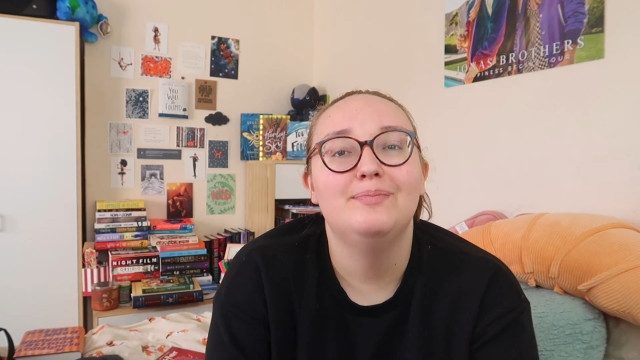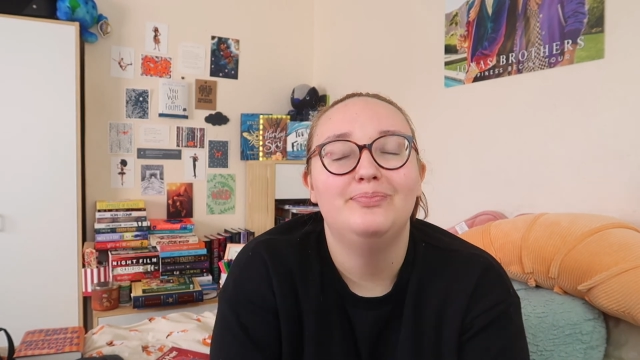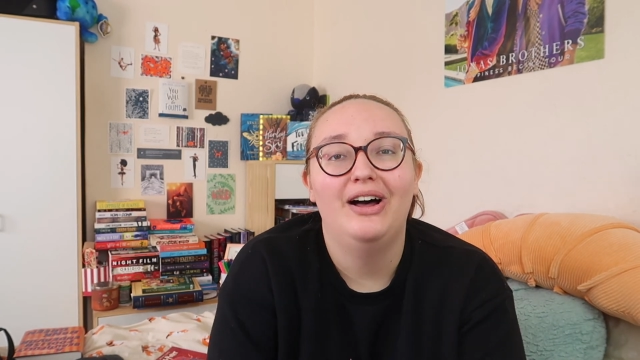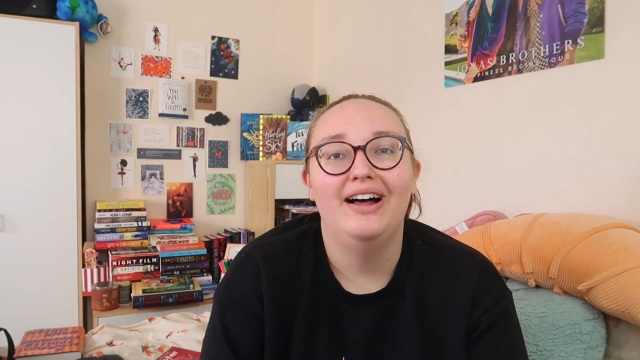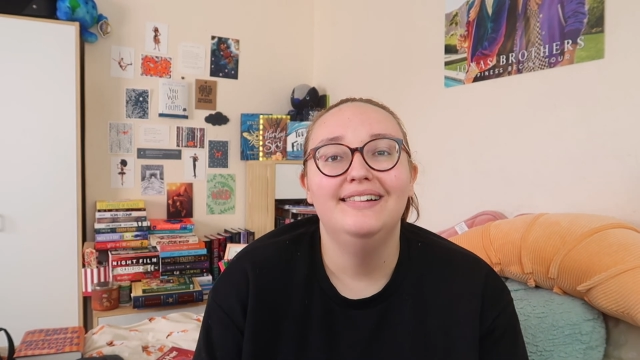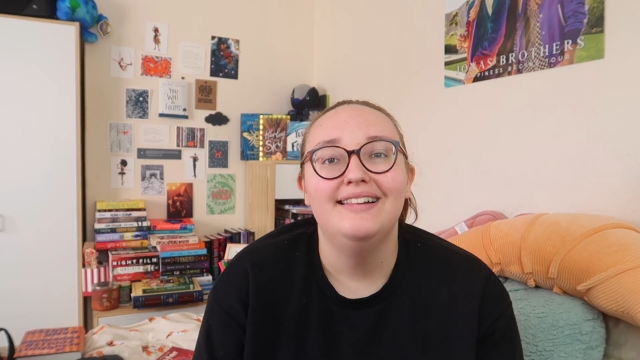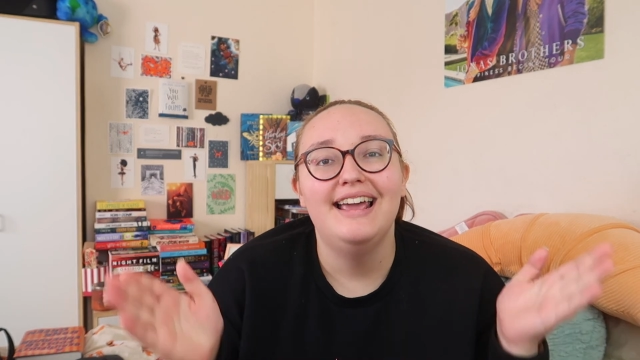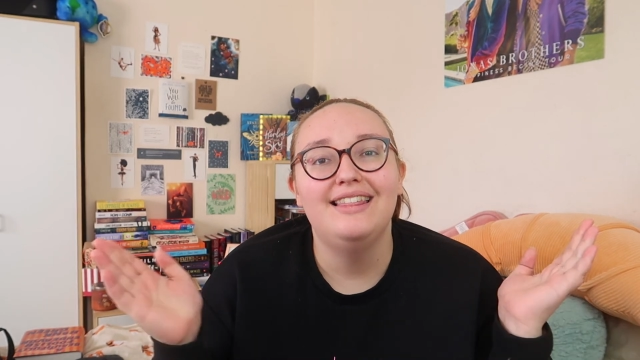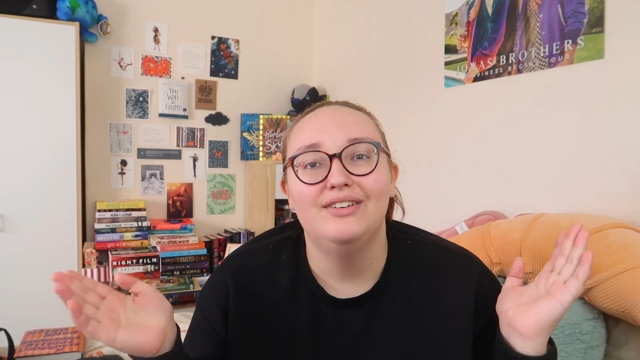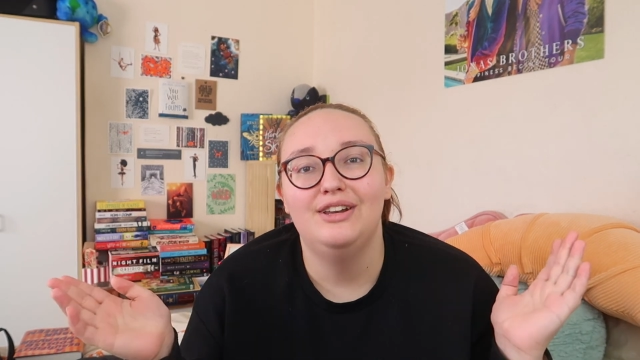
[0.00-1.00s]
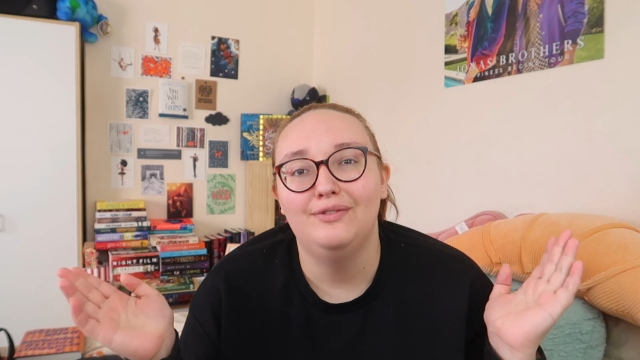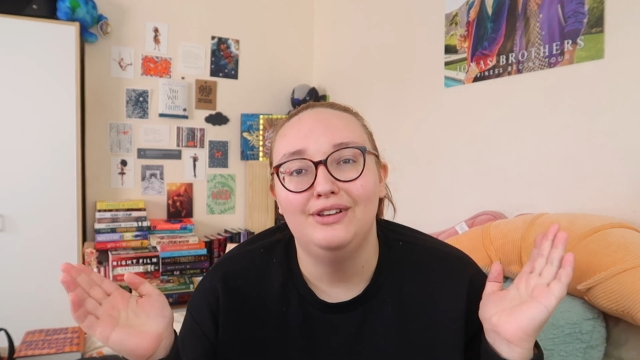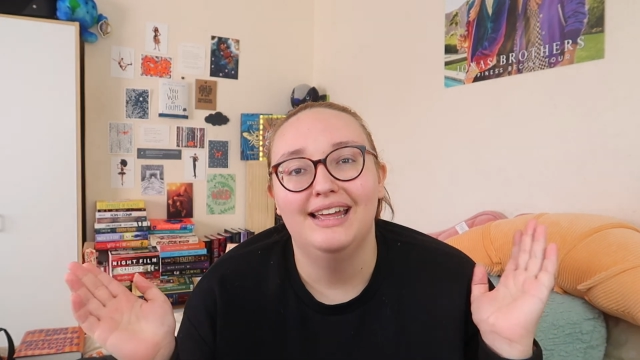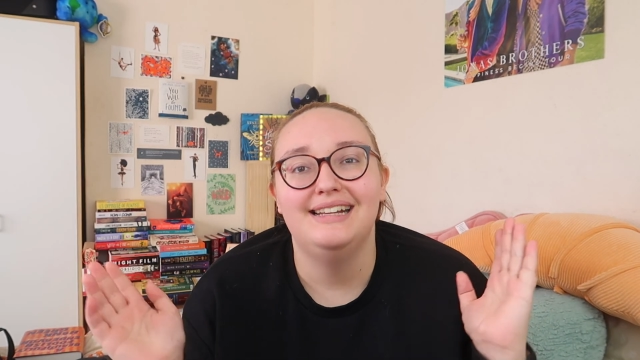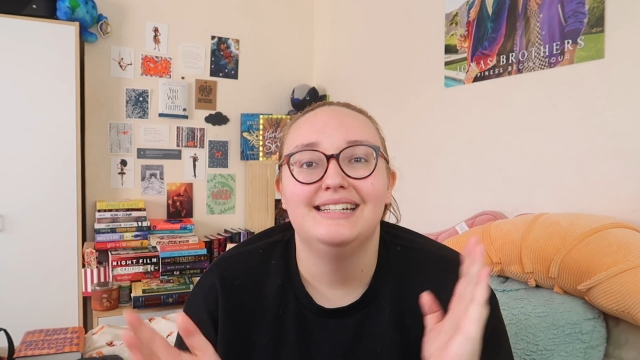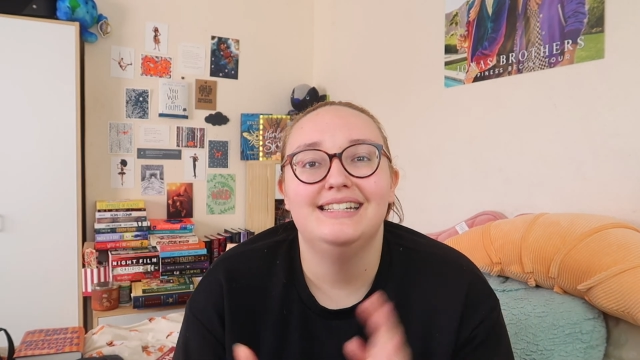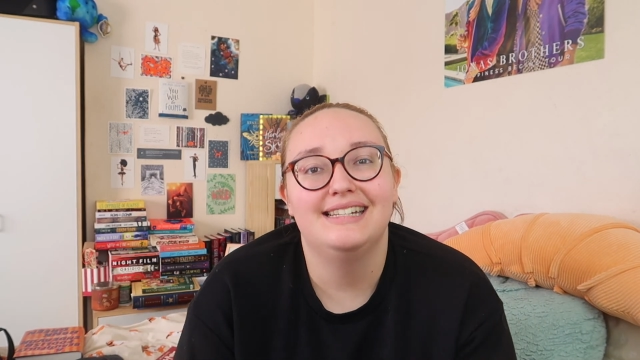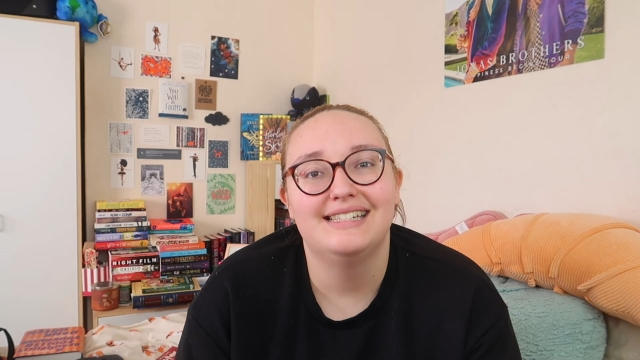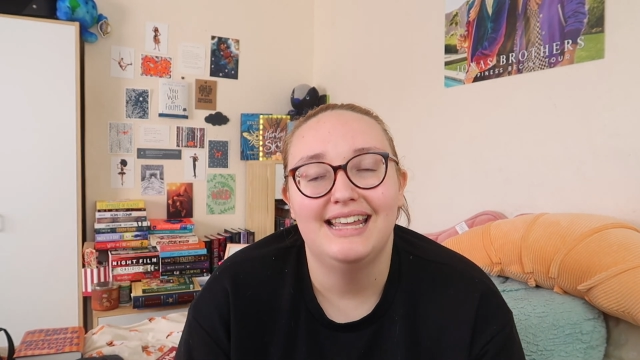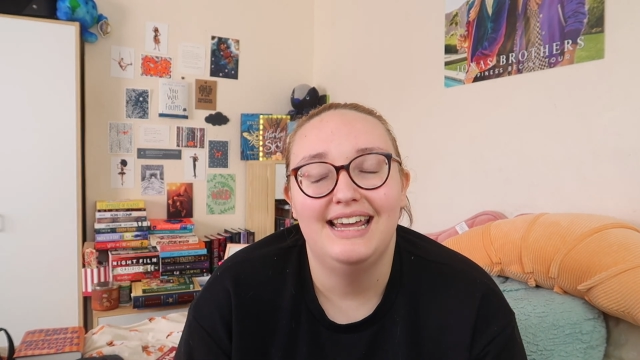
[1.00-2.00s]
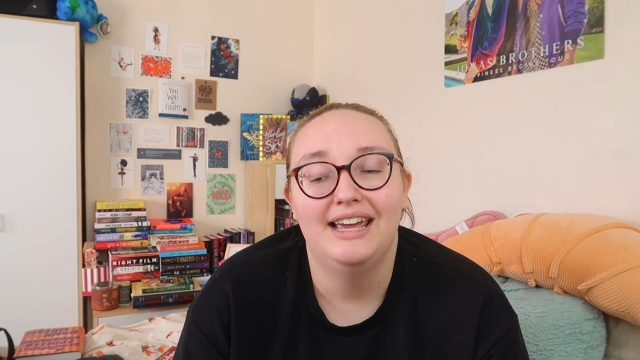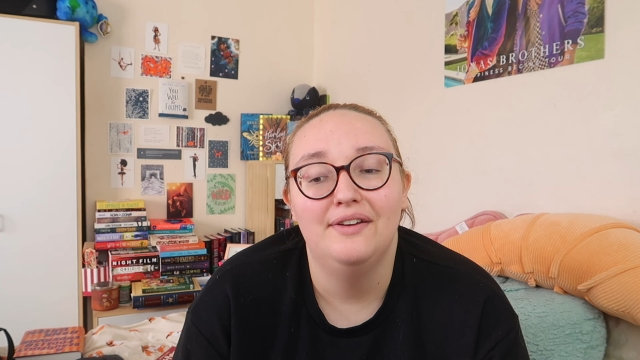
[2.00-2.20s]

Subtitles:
But like the video if you liked it, dislike